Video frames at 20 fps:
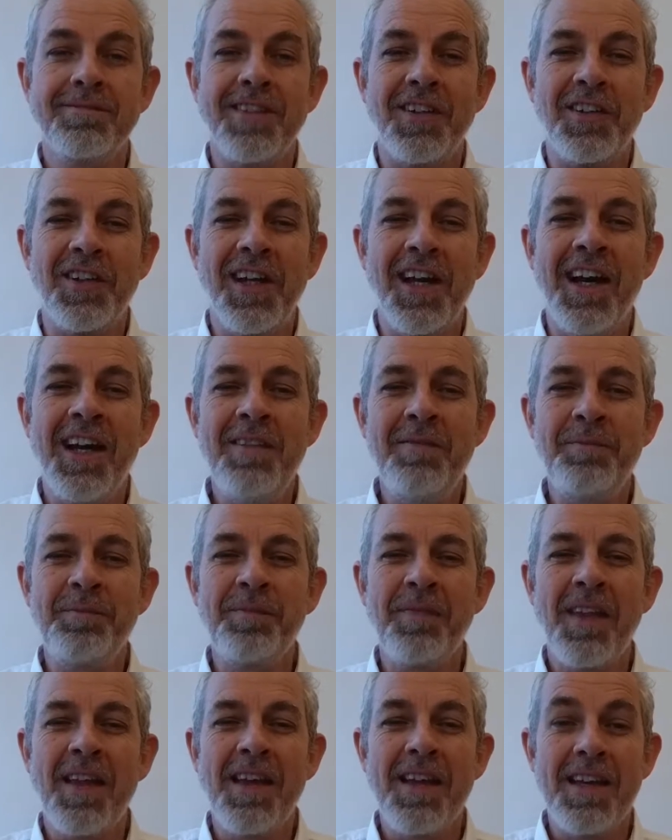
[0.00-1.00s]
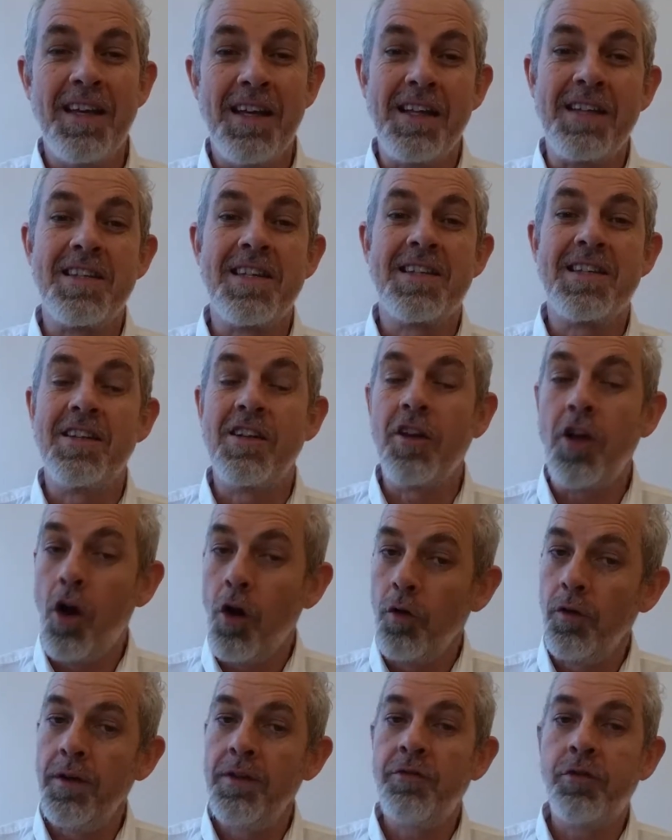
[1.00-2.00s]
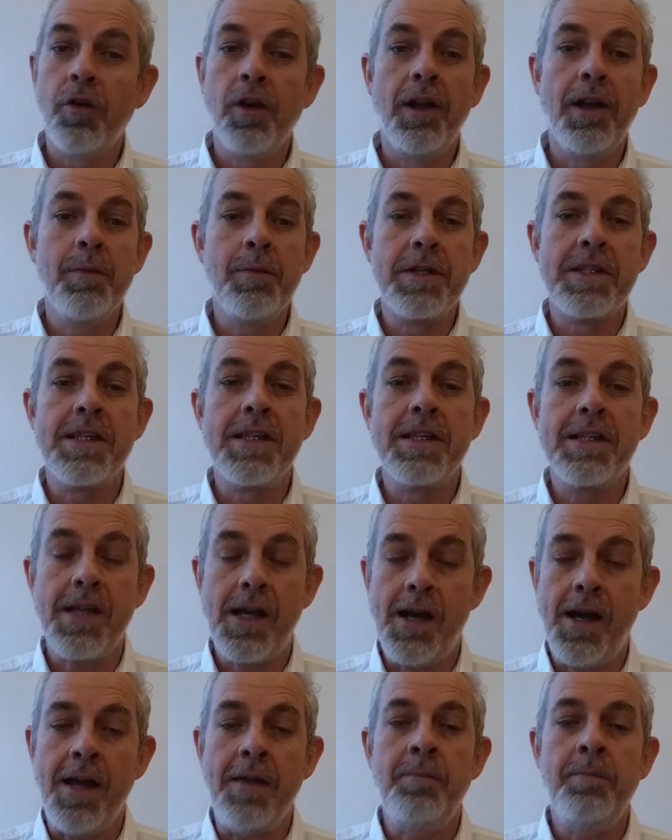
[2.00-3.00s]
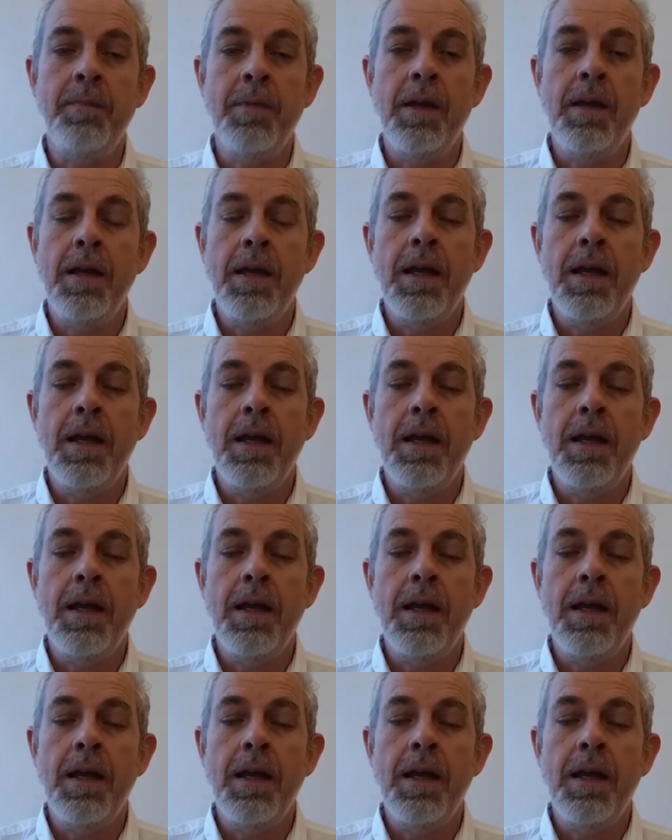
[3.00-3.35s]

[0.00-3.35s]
Okay? It's only for a limited time,